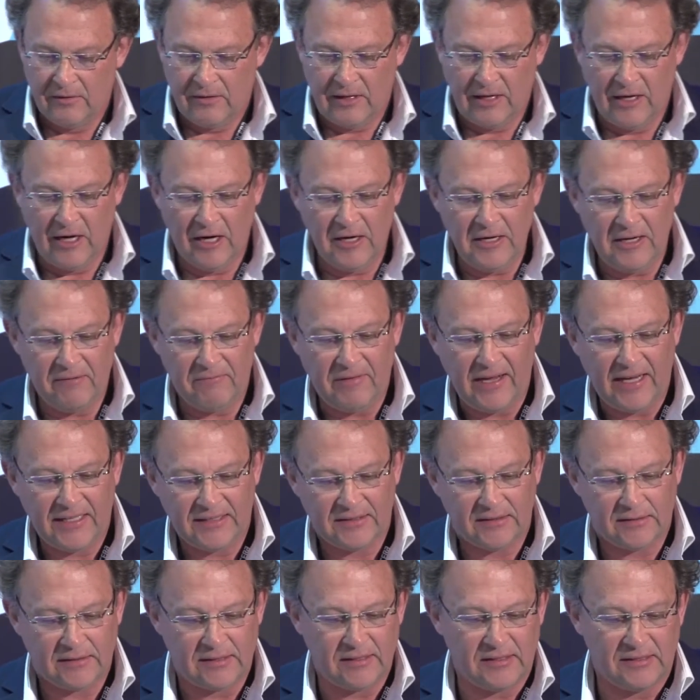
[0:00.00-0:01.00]
They don't have
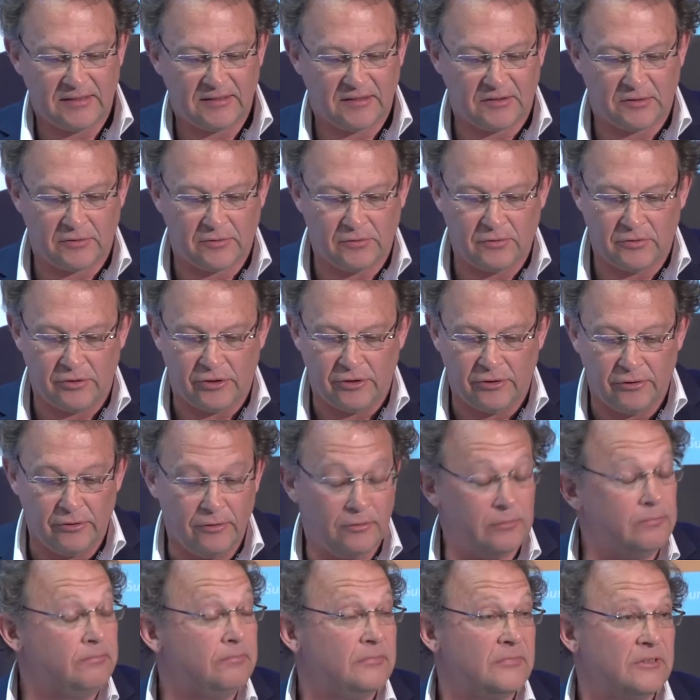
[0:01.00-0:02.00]
access to
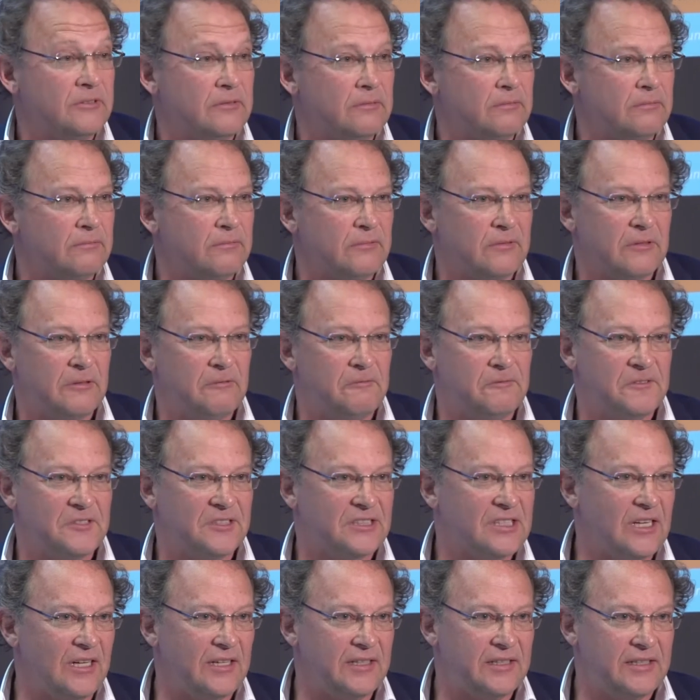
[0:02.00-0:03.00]

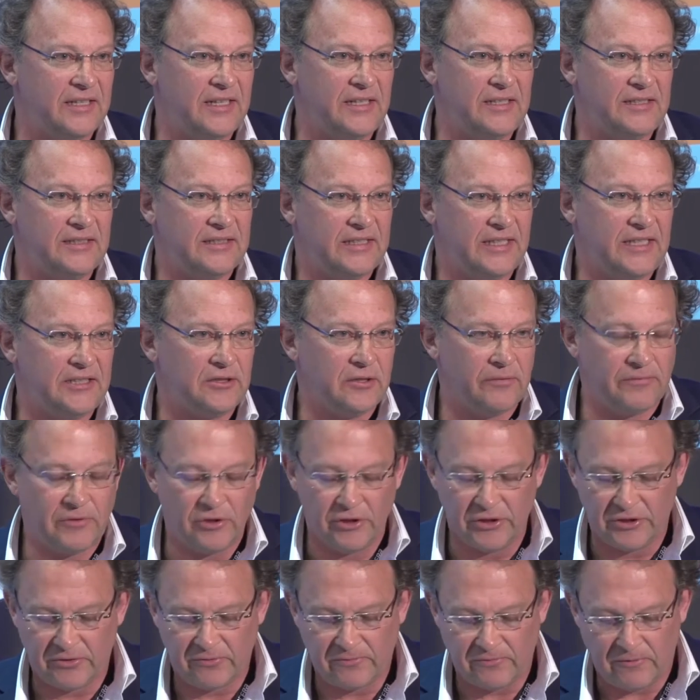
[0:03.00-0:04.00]
facilities, ease of
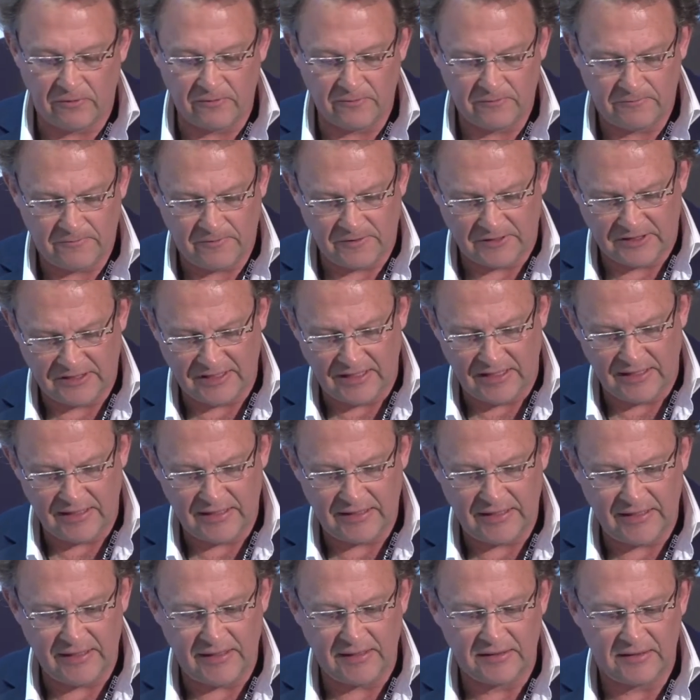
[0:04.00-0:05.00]
use
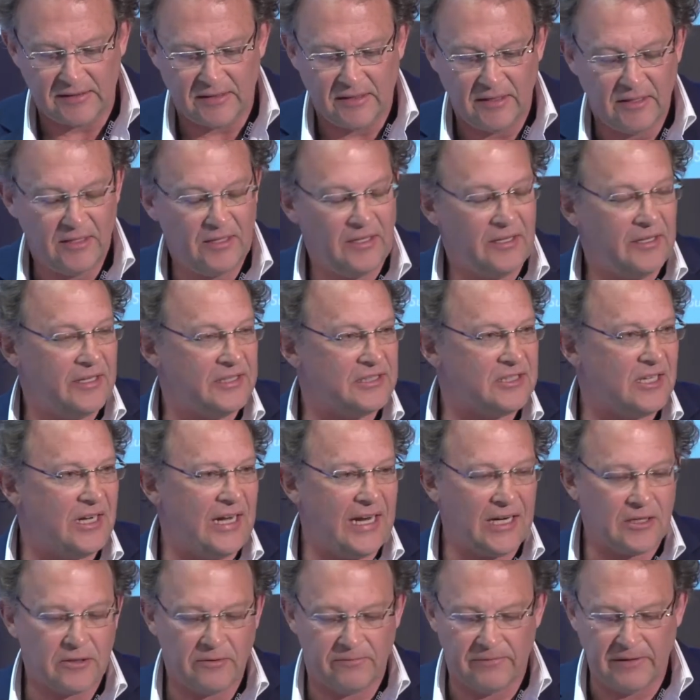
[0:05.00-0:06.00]
facilities, there's a
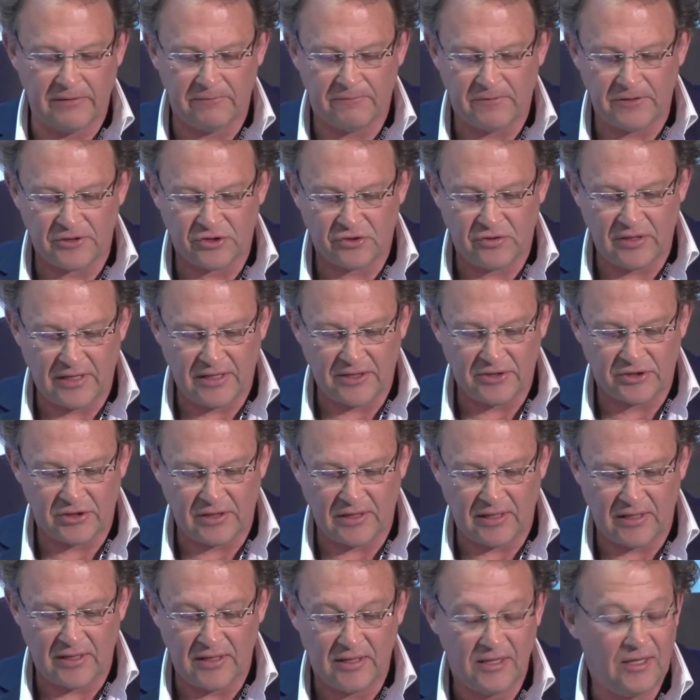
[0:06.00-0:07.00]
lack of
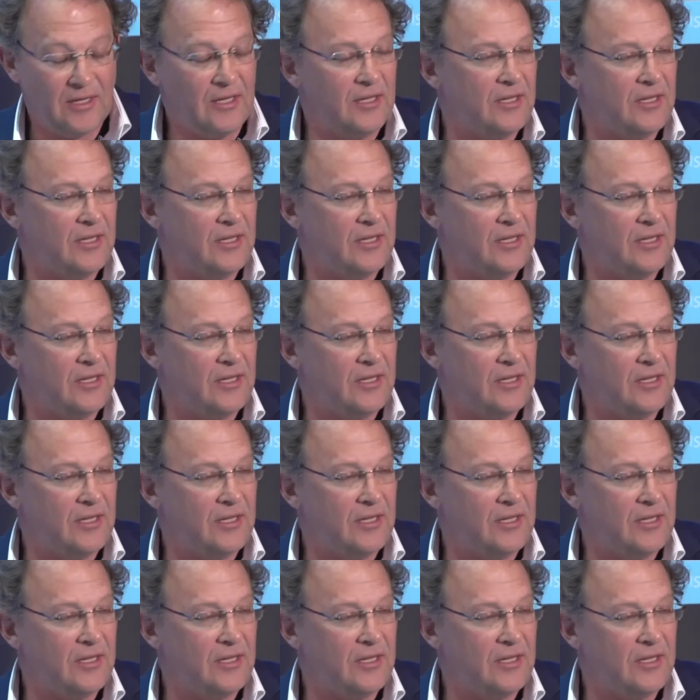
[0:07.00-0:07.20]
infrastructure,